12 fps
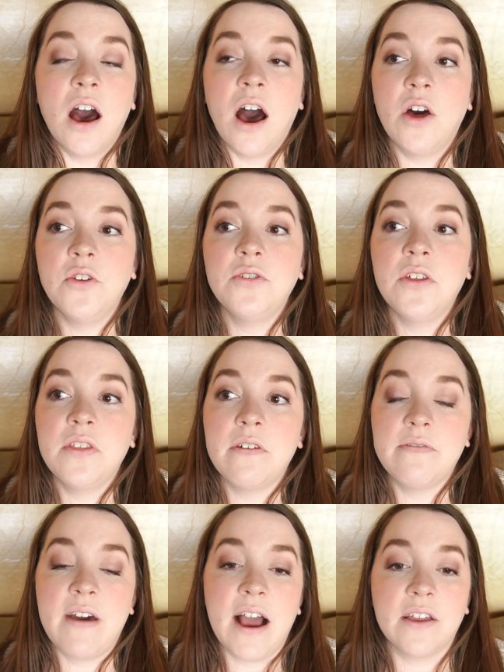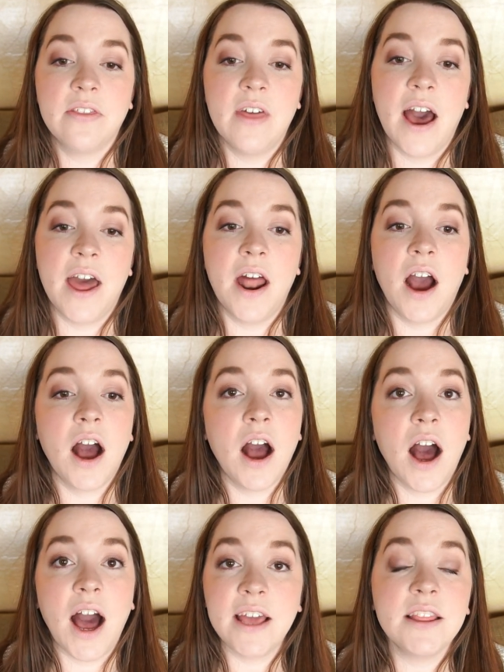other than the fact that
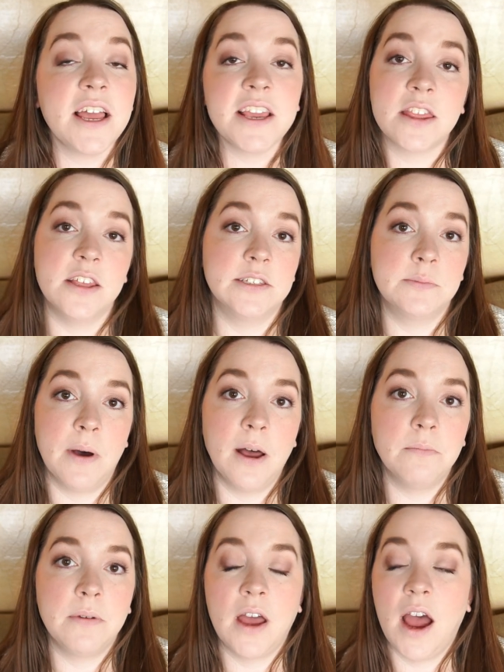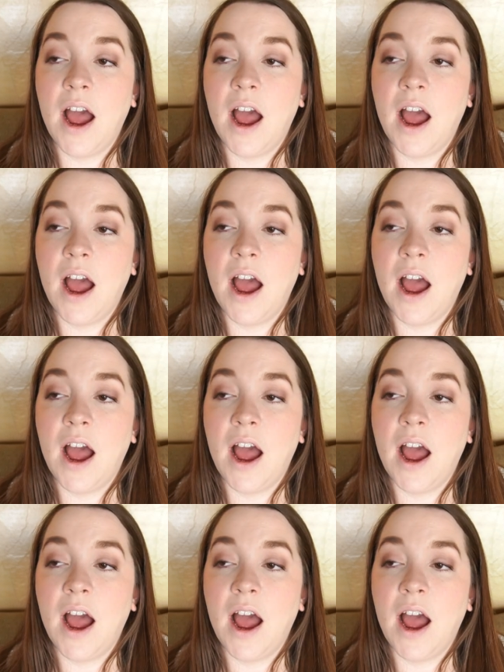I like this pump.